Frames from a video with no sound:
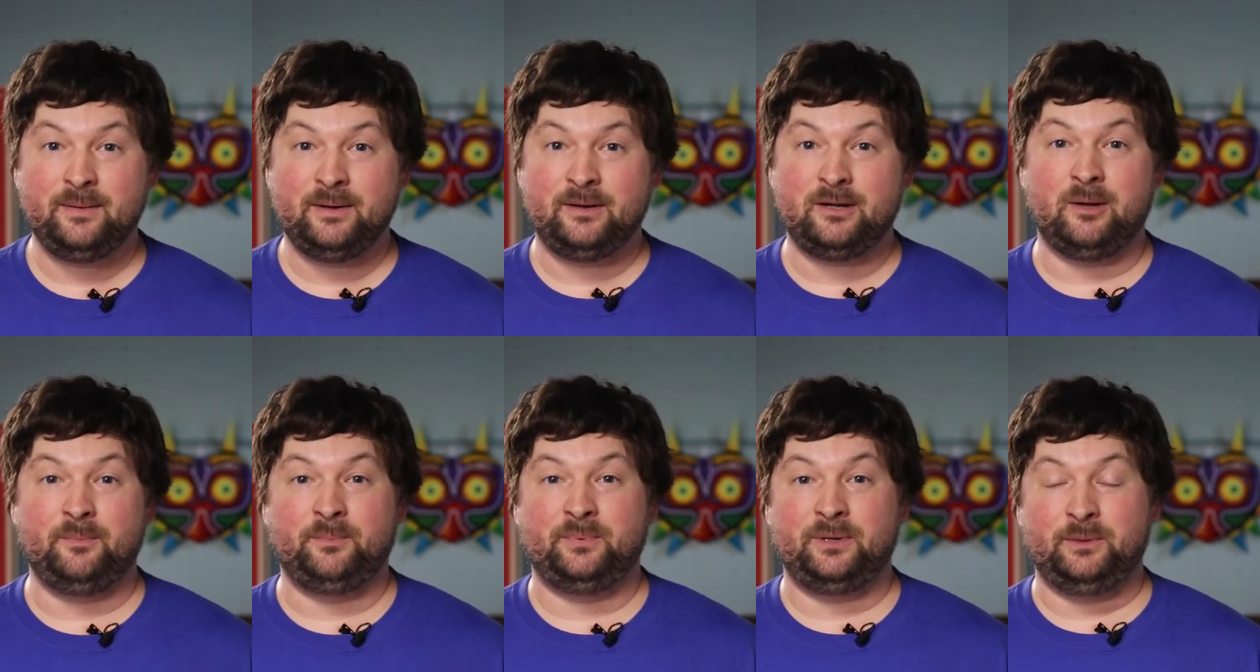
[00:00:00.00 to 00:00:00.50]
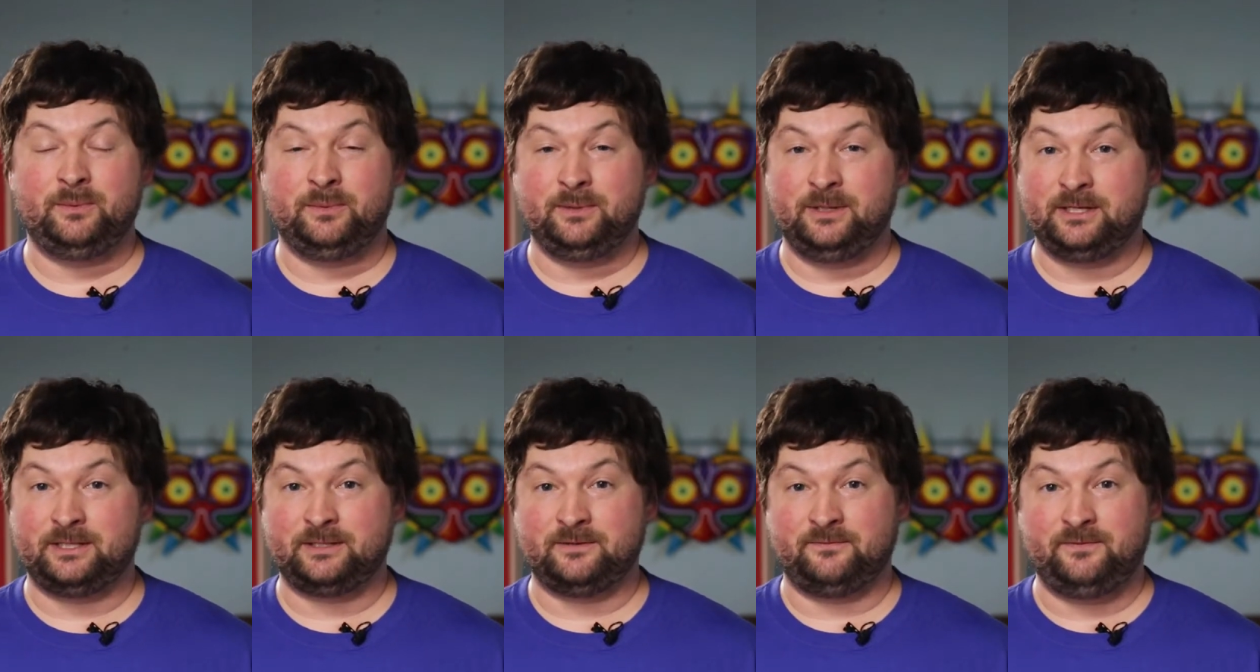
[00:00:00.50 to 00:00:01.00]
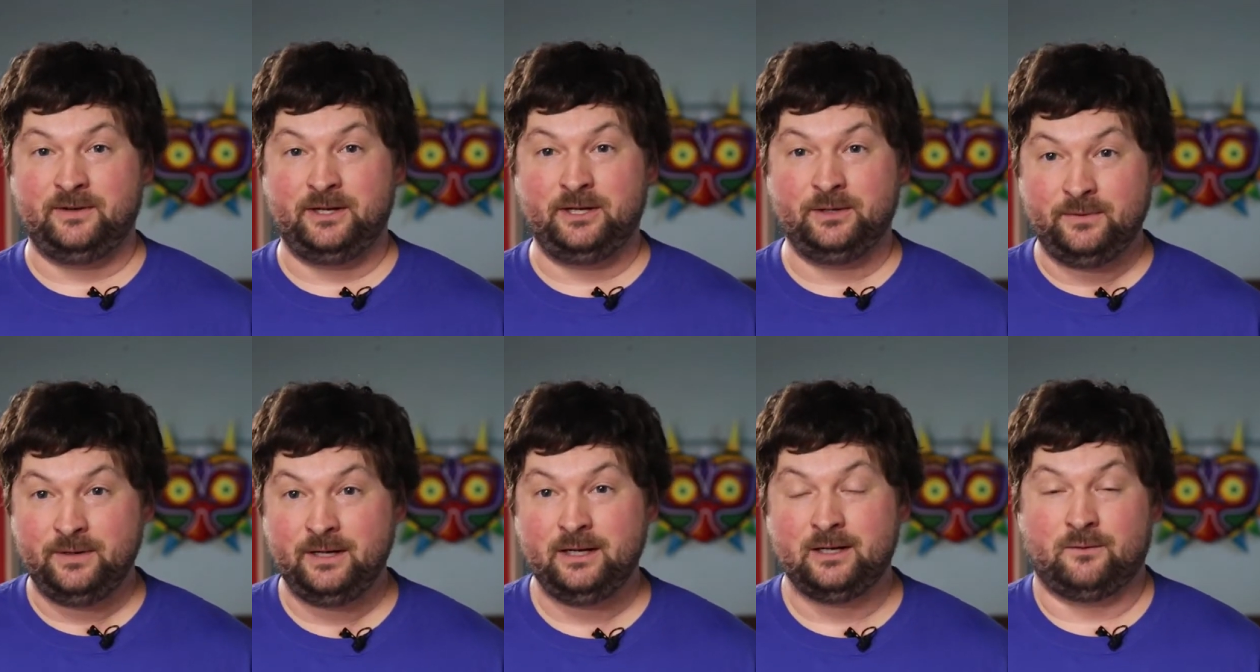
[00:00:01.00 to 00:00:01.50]
a company released a
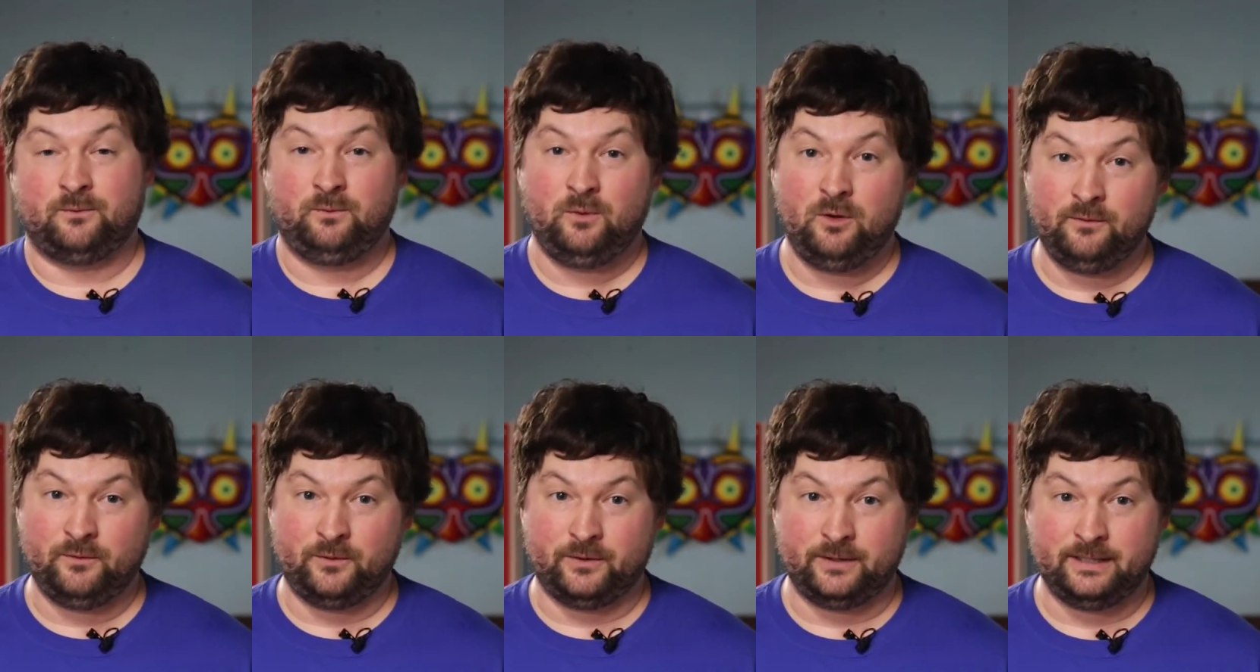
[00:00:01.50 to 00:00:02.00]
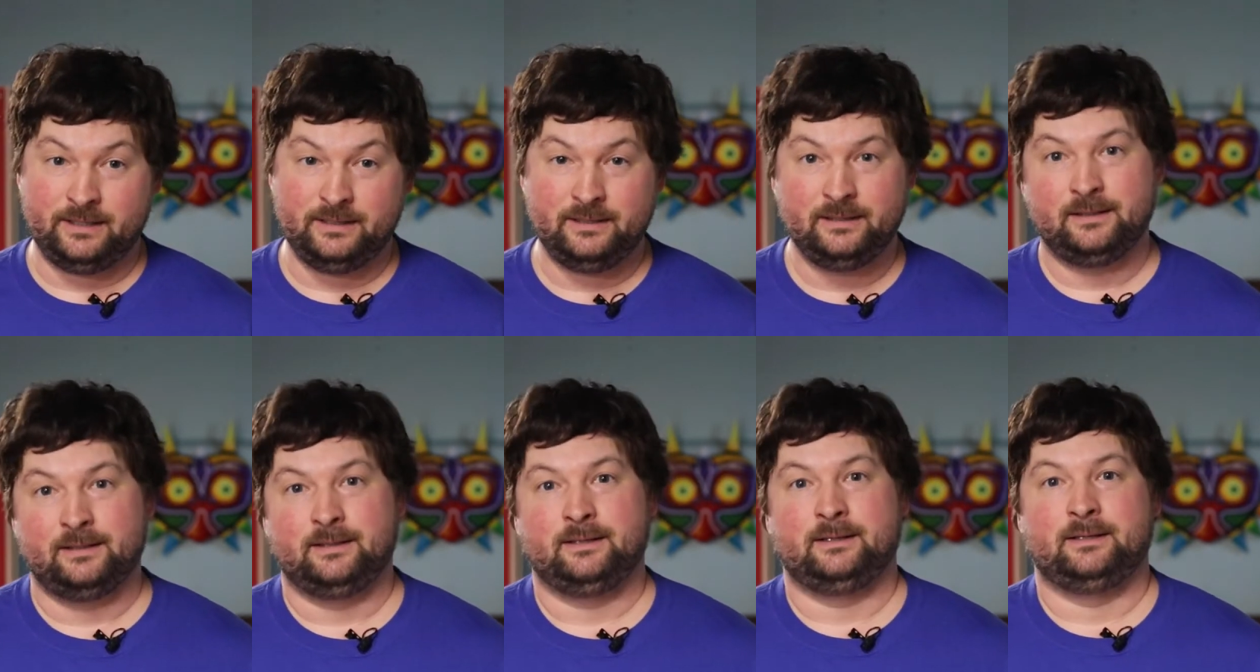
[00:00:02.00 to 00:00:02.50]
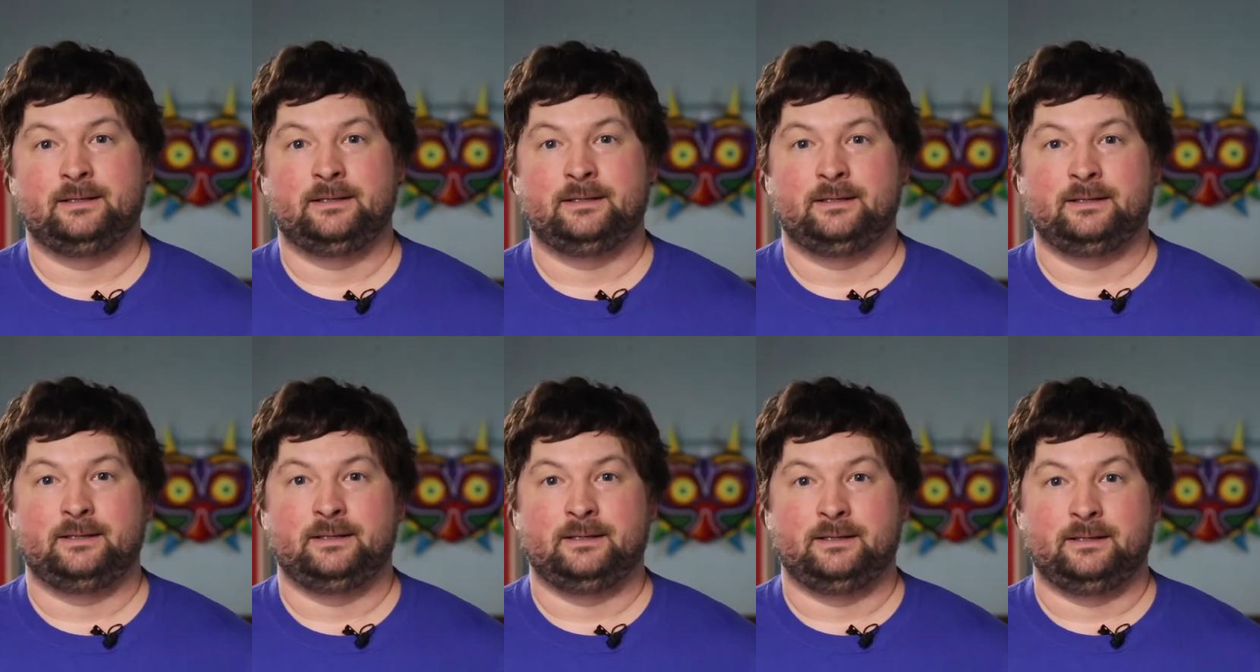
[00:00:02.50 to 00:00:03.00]
figurine of Wolverine
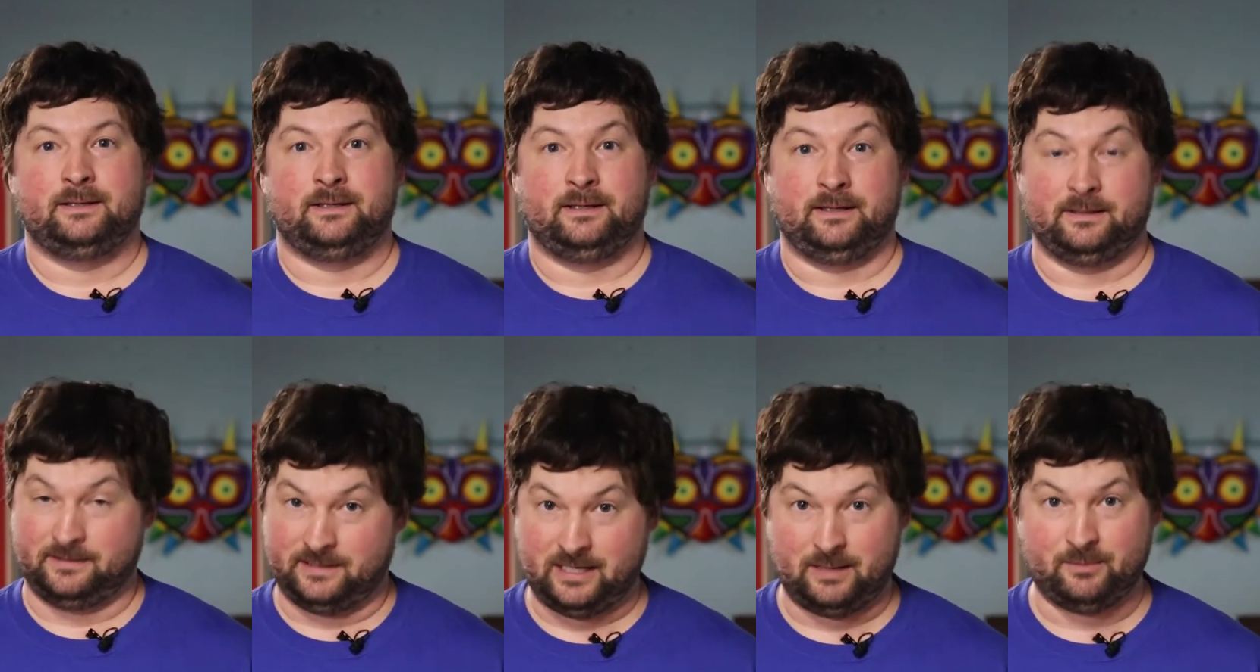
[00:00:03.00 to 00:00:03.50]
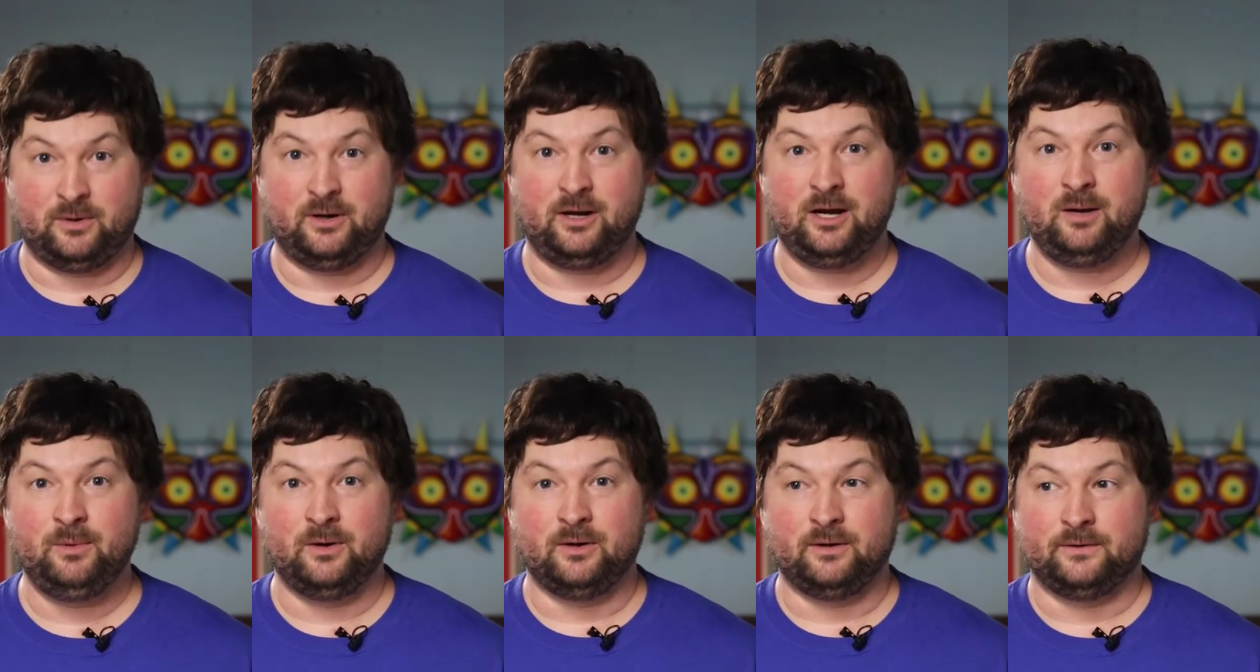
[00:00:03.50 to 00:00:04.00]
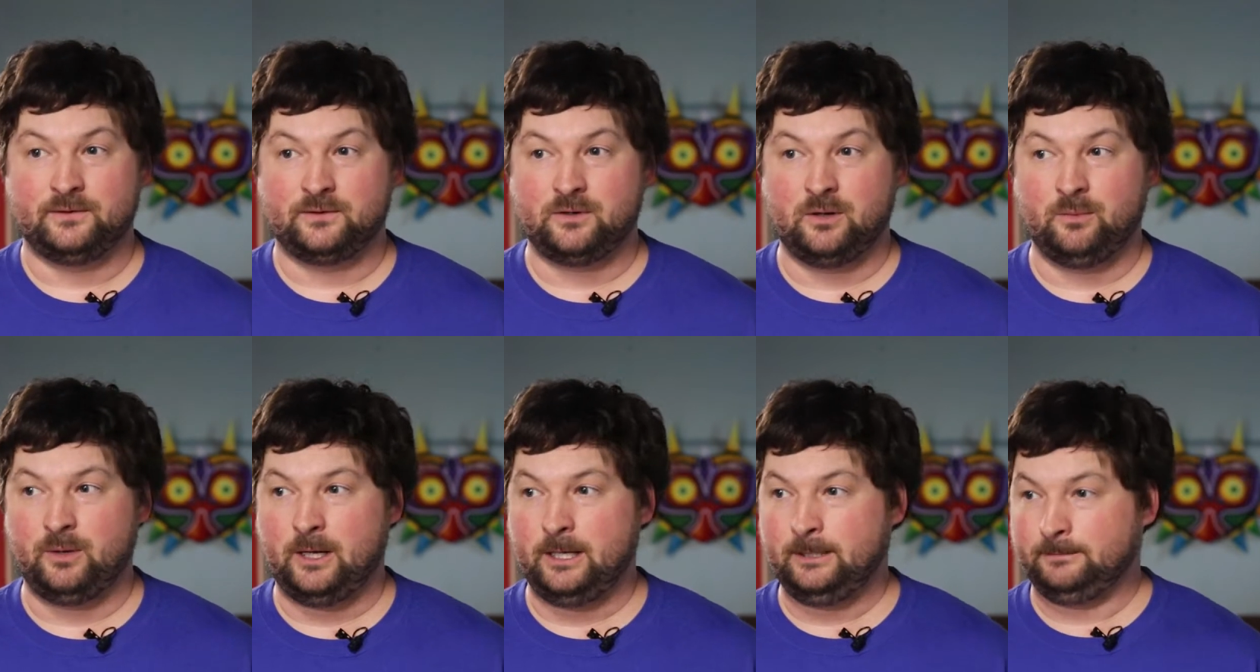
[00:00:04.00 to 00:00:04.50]
in samurai armor. So
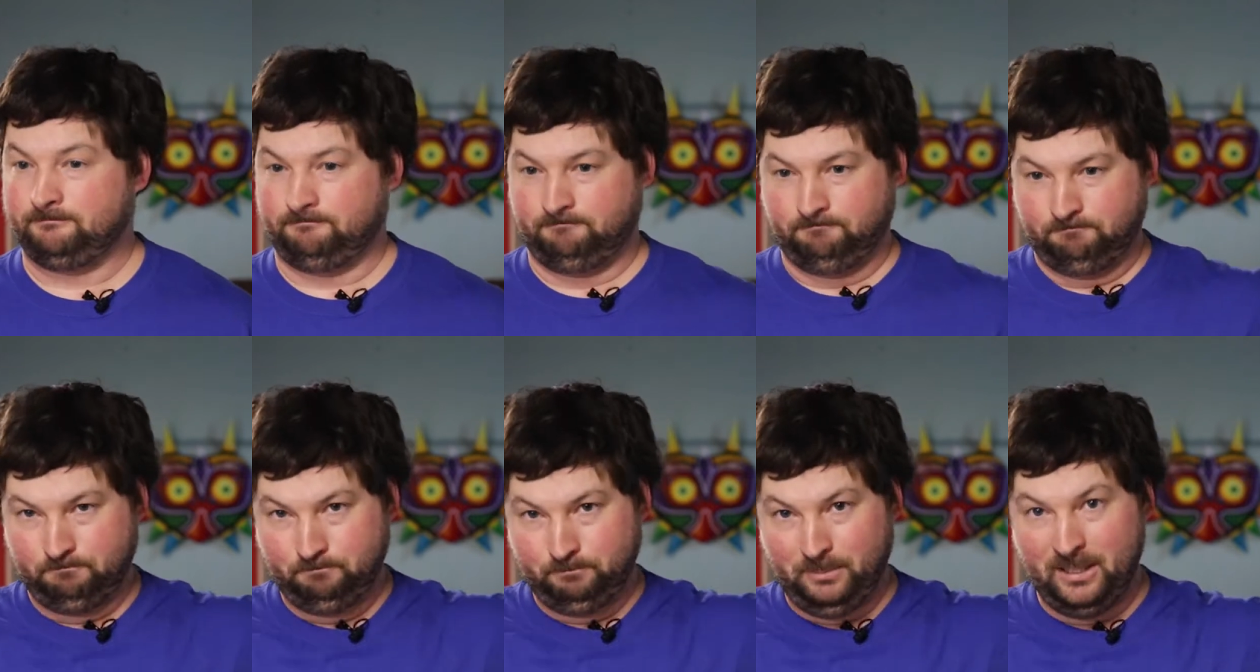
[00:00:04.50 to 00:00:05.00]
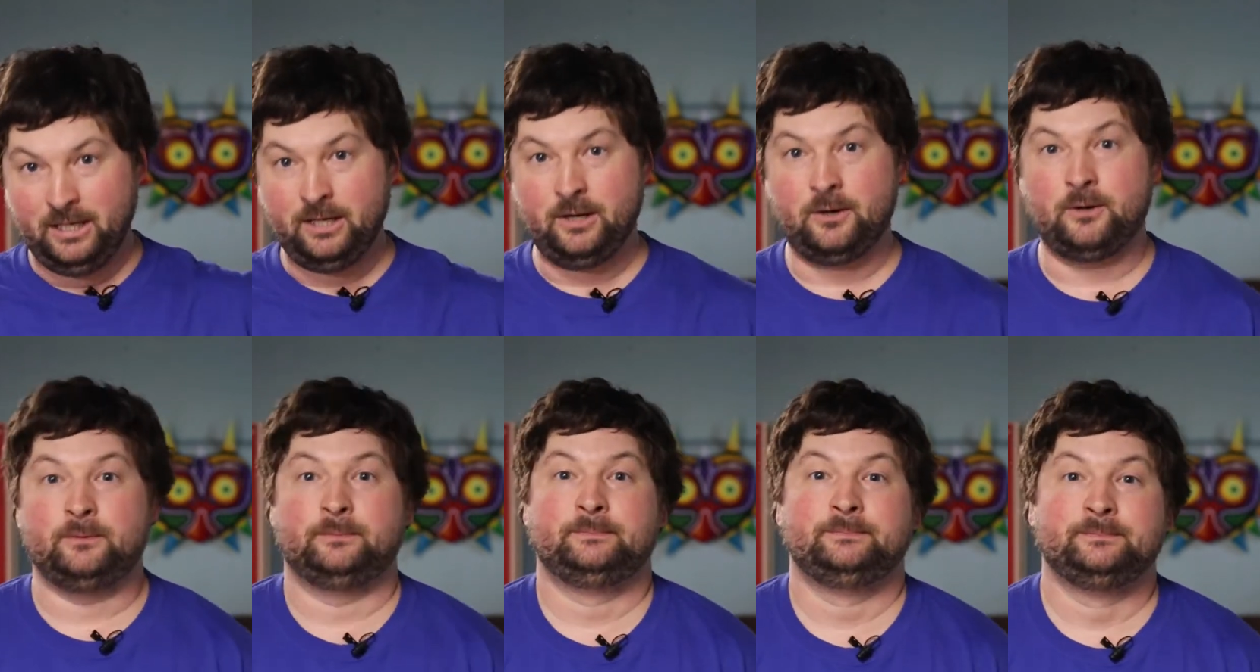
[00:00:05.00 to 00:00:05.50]
I'm like, bingo!